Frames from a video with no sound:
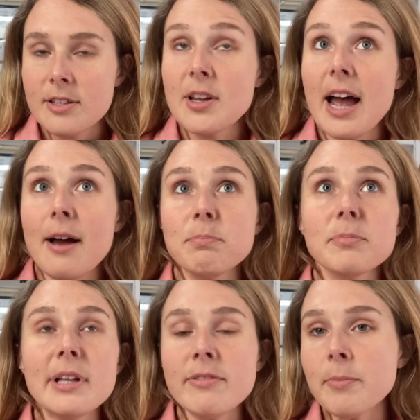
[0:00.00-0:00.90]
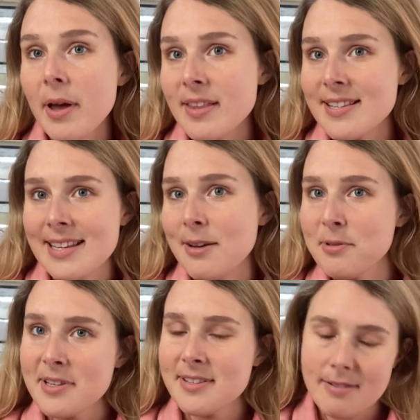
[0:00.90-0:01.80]
So yeah, living by the sea
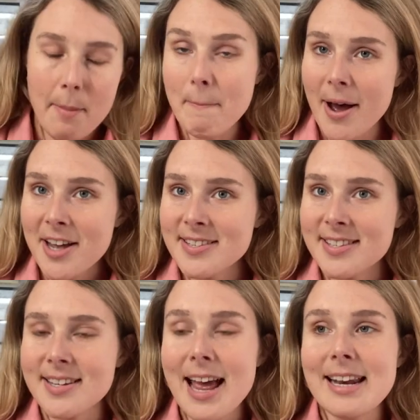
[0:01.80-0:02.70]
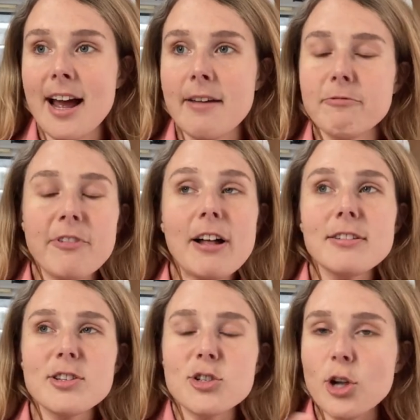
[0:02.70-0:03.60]
was a must, and I
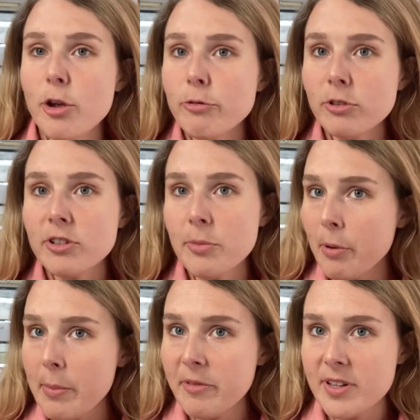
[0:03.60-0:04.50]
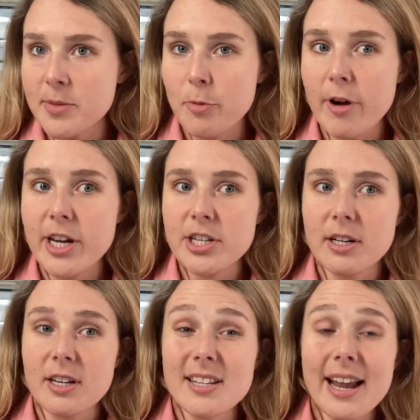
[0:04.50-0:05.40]
felt so full to the brim of inspiration
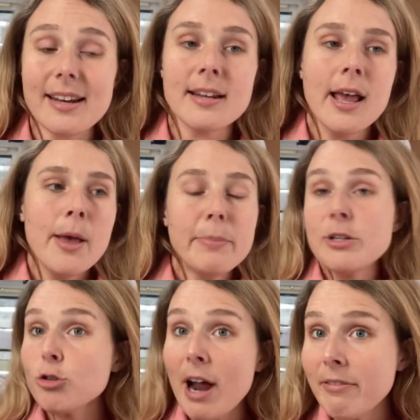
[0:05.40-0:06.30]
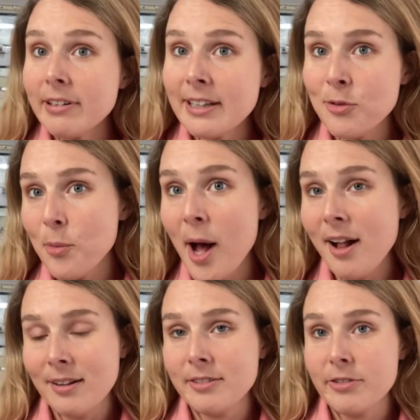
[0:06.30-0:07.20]
because I had been traveling the
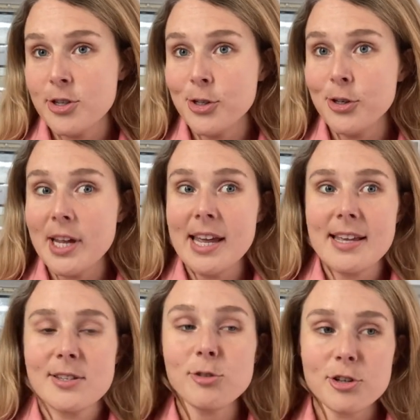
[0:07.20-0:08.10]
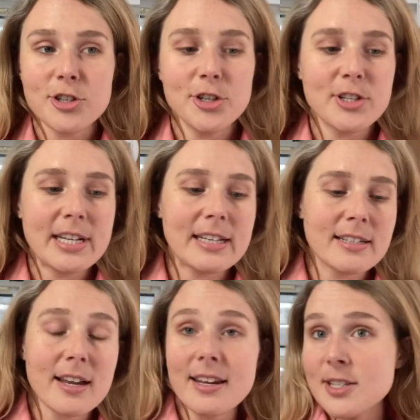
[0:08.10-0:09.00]
world for 2 years, not just New
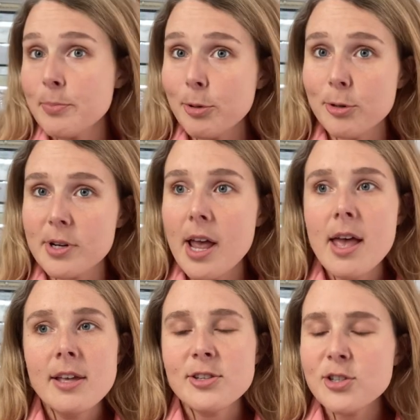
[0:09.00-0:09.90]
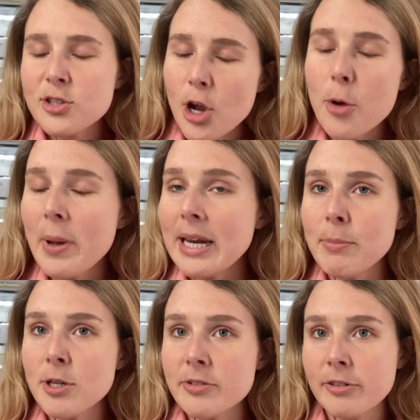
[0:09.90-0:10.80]
Zealand. I'd explored so many
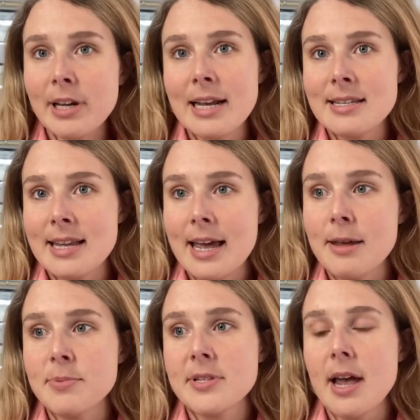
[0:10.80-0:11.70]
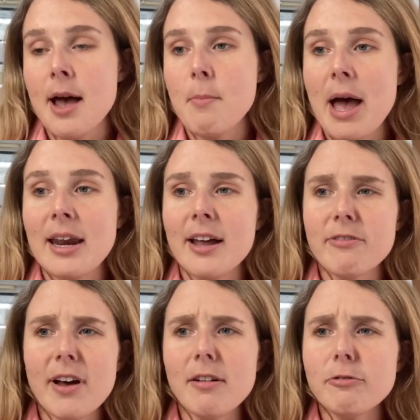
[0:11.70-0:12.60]
beautiful landscapes, and I
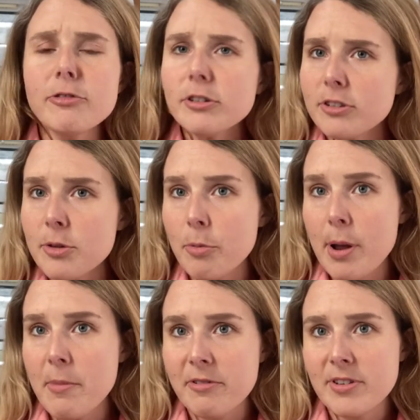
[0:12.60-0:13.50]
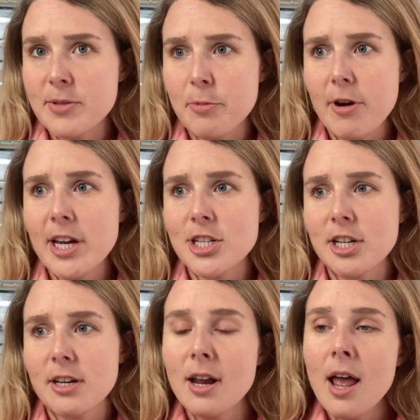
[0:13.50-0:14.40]
felt full to the brim of
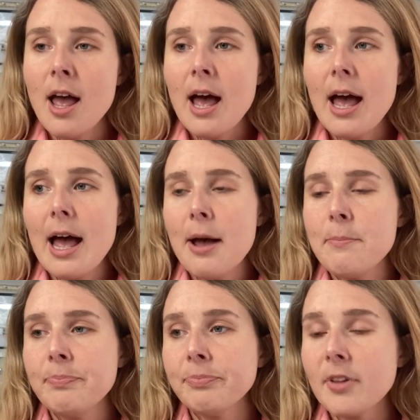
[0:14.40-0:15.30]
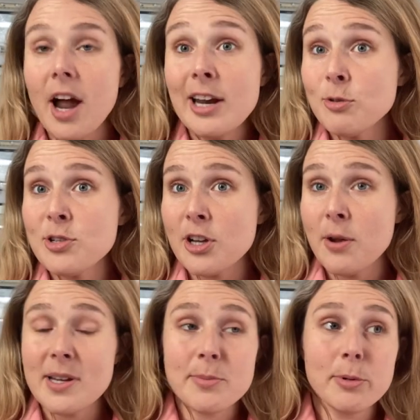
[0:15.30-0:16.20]
inspiration. I'd also
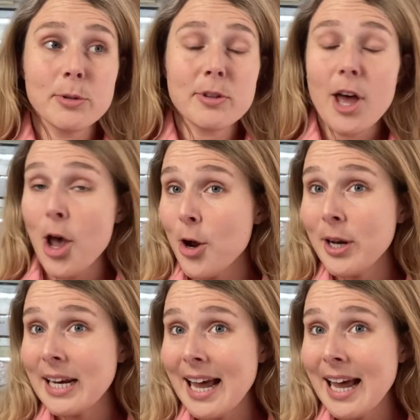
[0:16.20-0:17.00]
explored the Holy